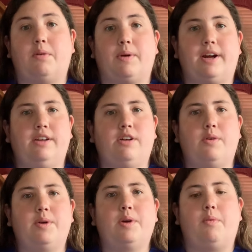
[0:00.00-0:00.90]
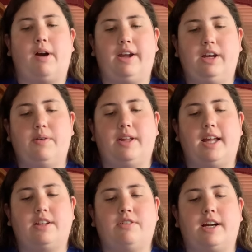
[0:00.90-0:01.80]
where are you going? Why are you going
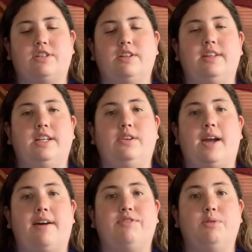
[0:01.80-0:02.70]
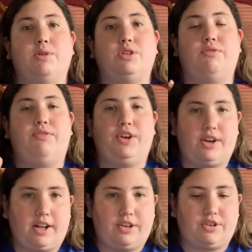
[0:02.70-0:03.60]
that direction? Then you have to, once you
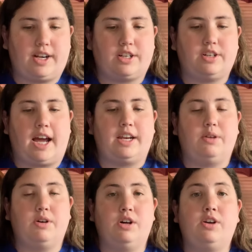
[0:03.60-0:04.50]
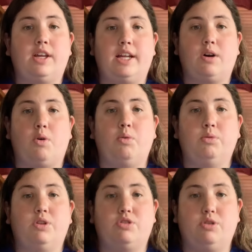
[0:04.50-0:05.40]
figure out a direction, how do you hook and
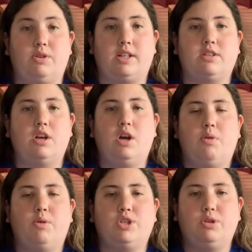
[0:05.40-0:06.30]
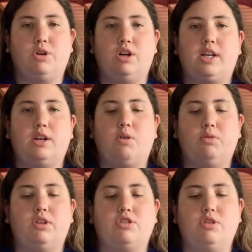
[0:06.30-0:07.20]
hold the students? Once you hook and
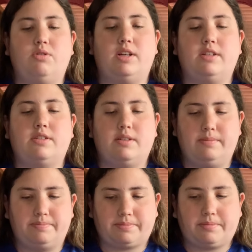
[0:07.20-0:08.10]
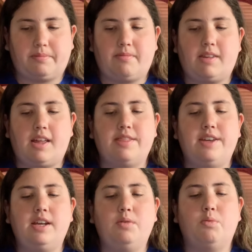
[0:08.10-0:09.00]
hold the students,
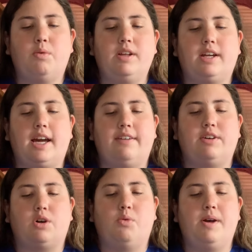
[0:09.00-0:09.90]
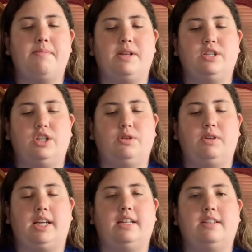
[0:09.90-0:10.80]
then what kind of equipment do you
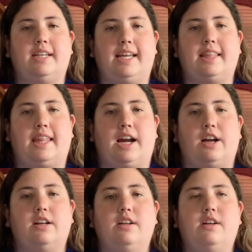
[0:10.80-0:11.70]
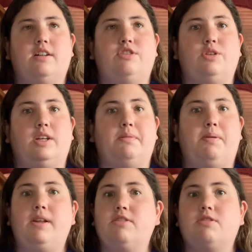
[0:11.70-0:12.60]
need to get there? Do you need a
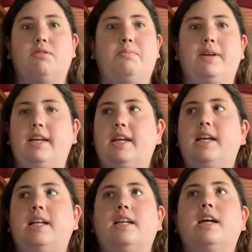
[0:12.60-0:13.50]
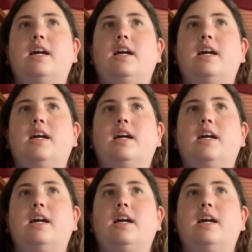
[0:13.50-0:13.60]
pencil, pen?